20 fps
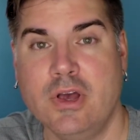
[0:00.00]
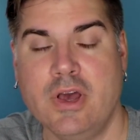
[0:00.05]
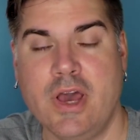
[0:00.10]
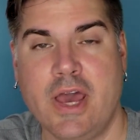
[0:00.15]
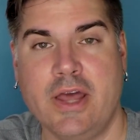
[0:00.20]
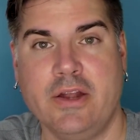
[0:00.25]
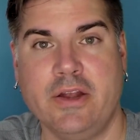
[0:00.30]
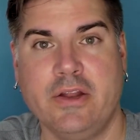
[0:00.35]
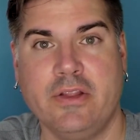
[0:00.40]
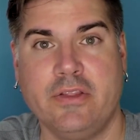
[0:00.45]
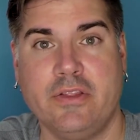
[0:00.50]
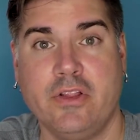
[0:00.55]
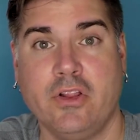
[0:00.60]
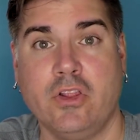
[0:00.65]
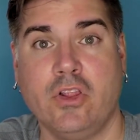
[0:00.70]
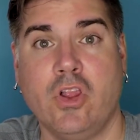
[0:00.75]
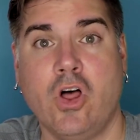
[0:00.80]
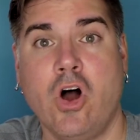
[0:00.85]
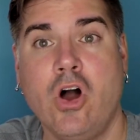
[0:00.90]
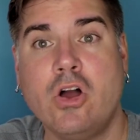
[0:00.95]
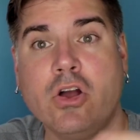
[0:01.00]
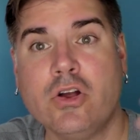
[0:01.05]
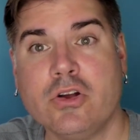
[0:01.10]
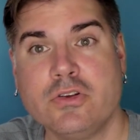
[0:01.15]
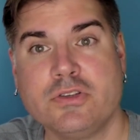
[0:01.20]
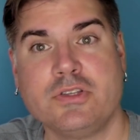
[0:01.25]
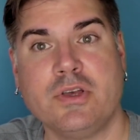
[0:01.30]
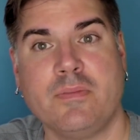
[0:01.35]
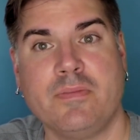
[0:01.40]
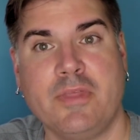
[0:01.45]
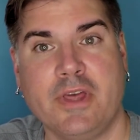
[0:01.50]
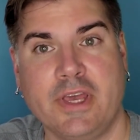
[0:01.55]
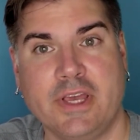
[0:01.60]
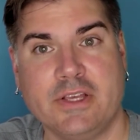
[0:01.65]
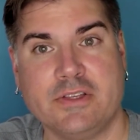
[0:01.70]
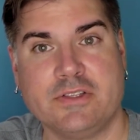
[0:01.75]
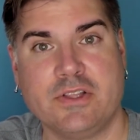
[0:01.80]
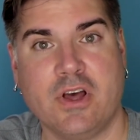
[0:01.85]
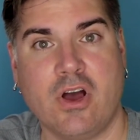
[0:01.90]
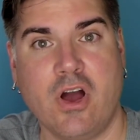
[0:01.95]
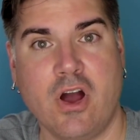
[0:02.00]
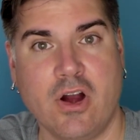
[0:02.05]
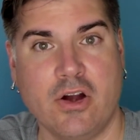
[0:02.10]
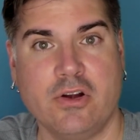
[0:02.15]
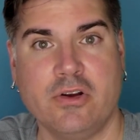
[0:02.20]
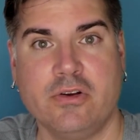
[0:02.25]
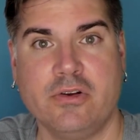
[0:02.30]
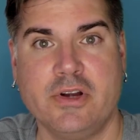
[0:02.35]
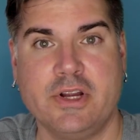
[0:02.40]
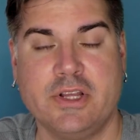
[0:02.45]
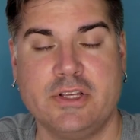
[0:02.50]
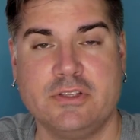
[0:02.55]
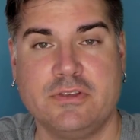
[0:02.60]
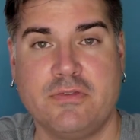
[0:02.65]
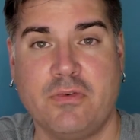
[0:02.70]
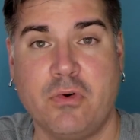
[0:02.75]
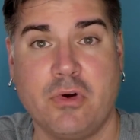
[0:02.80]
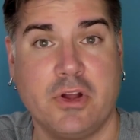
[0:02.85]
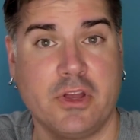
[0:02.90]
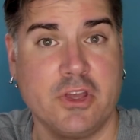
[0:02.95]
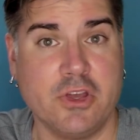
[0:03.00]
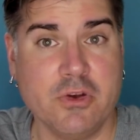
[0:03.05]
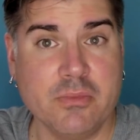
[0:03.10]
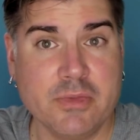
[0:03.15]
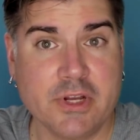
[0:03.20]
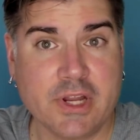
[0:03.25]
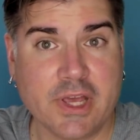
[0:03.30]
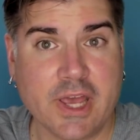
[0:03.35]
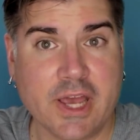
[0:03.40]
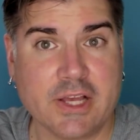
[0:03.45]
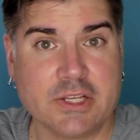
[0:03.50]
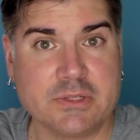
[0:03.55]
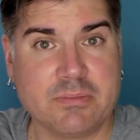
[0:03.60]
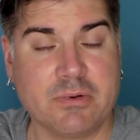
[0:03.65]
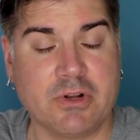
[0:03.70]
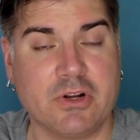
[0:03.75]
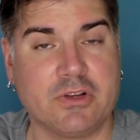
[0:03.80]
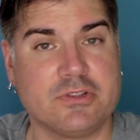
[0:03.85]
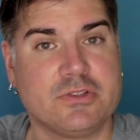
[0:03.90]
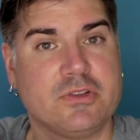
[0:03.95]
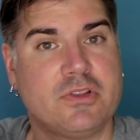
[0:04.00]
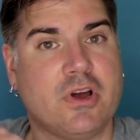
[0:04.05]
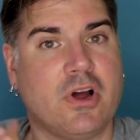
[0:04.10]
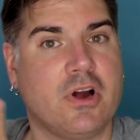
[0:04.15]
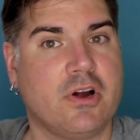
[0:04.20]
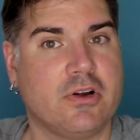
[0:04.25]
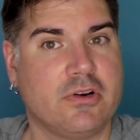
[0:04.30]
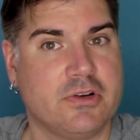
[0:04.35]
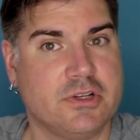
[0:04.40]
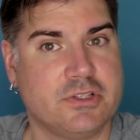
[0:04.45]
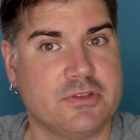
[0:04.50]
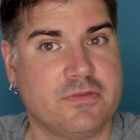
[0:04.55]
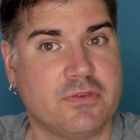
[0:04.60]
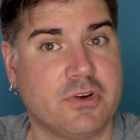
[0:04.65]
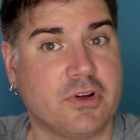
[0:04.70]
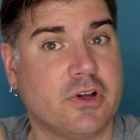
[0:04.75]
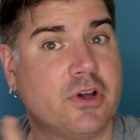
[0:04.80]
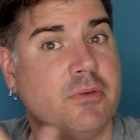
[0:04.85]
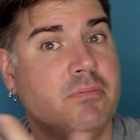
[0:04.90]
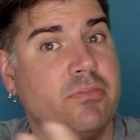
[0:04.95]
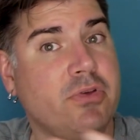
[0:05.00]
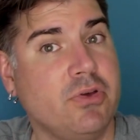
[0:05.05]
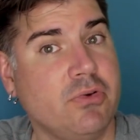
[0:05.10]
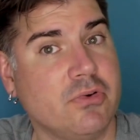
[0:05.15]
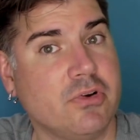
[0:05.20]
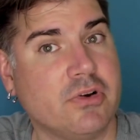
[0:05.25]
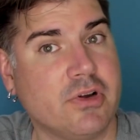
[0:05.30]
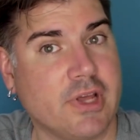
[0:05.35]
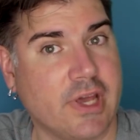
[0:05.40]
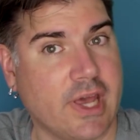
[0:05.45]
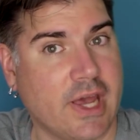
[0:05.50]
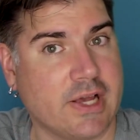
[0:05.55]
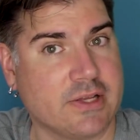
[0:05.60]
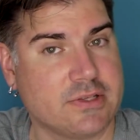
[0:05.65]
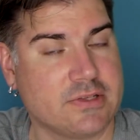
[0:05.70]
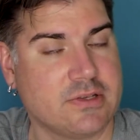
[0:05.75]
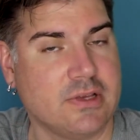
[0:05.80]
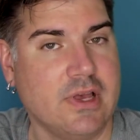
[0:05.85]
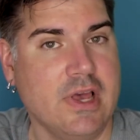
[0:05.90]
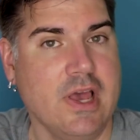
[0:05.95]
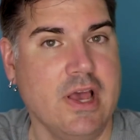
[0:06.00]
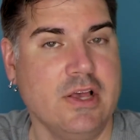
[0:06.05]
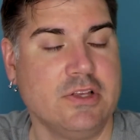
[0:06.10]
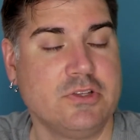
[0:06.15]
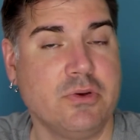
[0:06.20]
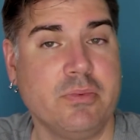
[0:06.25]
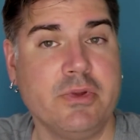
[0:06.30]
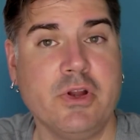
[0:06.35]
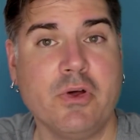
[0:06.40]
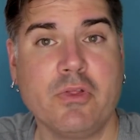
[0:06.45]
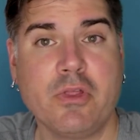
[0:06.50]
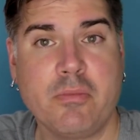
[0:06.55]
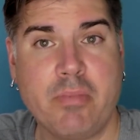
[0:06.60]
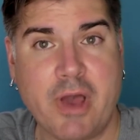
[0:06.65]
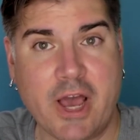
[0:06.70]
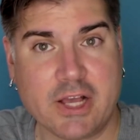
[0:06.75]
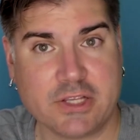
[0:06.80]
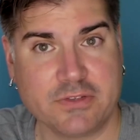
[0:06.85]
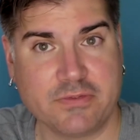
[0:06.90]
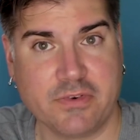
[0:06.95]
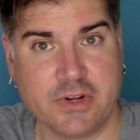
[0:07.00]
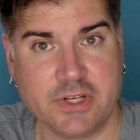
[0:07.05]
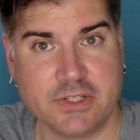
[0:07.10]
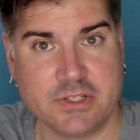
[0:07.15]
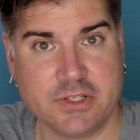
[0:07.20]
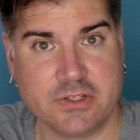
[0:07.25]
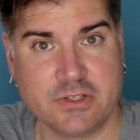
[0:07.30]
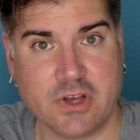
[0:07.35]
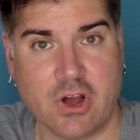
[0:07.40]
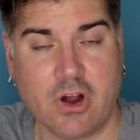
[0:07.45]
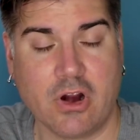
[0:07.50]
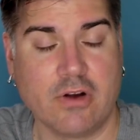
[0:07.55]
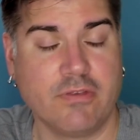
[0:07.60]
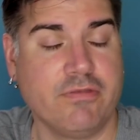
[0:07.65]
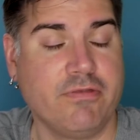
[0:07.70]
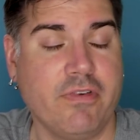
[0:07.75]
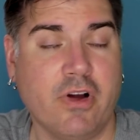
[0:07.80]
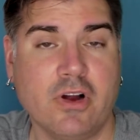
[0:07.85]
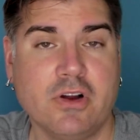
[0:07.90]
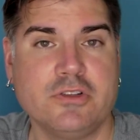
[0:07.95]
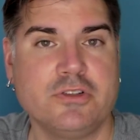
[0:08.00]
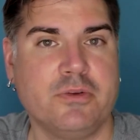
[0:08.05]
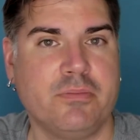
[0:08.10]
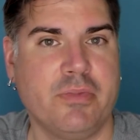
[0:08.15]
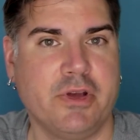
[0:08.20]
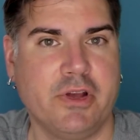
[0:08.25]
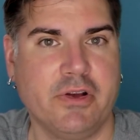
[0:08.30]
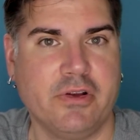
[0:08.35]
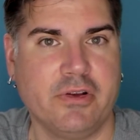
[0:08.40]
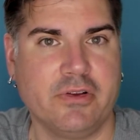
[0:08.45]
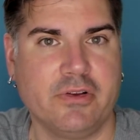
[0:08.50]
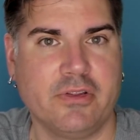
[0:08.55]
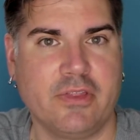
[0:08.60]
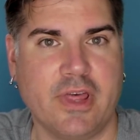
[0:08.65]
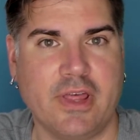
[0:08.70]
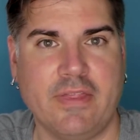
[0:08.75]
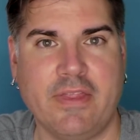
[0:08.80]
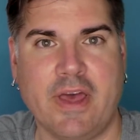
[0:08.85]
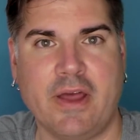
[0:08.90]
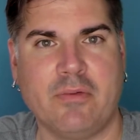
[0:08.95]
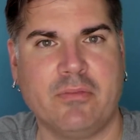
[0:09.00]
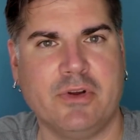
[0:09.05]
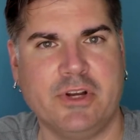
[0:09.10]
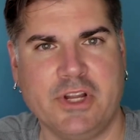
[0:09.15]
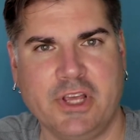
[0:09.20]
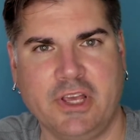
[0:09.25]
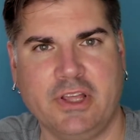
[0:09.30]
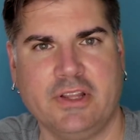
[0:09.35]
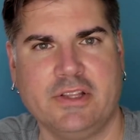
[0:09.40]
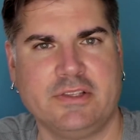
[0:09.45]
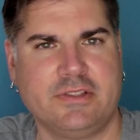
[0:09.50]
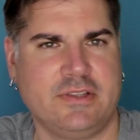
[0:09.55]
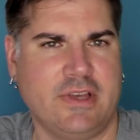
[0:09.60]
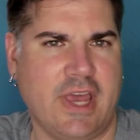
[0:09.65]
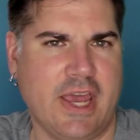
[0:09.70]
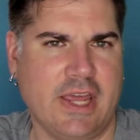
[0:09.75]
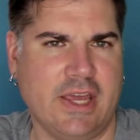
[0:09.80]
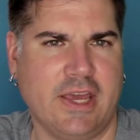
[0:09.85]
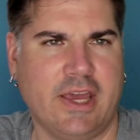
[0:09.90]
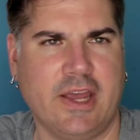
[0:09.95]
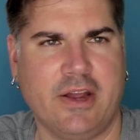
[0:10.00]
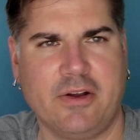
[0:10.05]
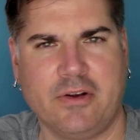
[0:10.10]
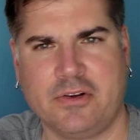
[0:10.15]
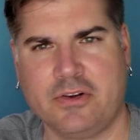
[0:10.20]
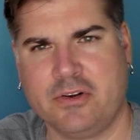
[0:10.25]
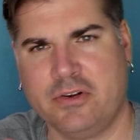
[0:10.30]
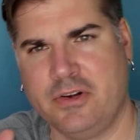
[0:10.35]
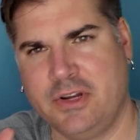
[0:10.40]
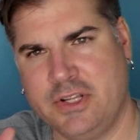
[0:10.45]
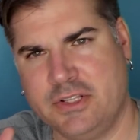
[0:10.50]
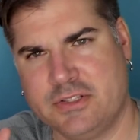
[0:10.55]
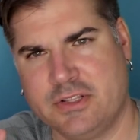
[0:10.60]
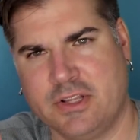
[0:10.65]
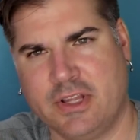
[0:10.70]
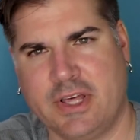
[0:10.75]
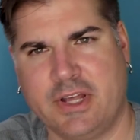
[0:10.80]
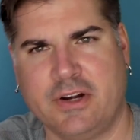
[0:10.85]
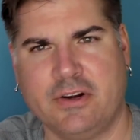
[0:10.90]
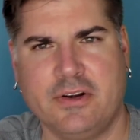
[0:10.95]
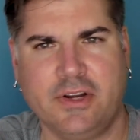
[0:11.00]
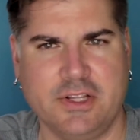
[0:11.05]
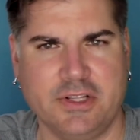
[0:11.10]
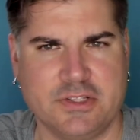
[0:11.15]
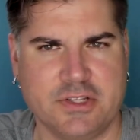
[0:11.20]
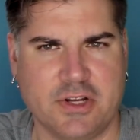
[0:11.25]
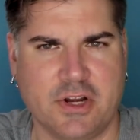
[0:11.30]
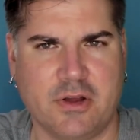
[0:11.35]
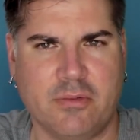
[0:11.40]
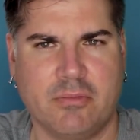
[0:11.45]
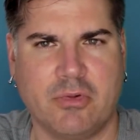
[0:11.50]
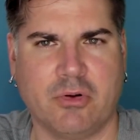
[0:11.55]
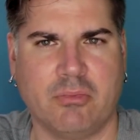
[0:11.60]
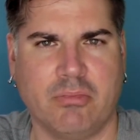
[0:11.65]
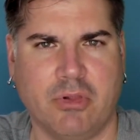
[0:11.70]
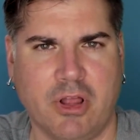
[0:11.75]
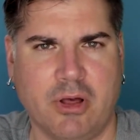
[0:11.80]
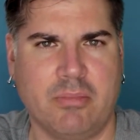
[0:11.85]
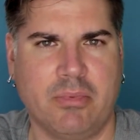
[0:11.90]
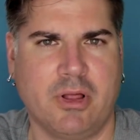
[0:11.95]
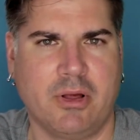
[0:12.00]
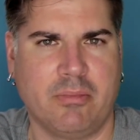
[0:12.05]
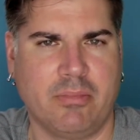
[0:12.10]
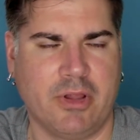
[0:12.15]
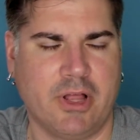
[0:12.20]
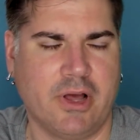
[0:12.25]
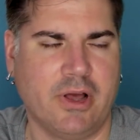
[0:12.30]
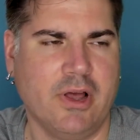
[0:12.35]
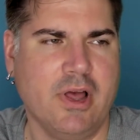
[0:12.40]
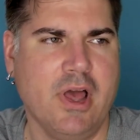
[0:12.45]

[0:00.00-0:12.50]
And the longer something is, the harder it is for a human to guess, but also the harder it is for a computer to guess. So we know that passphrases are far superior than that ridiculous 8-character, needs a letter, needs a number, blah, blah, blah.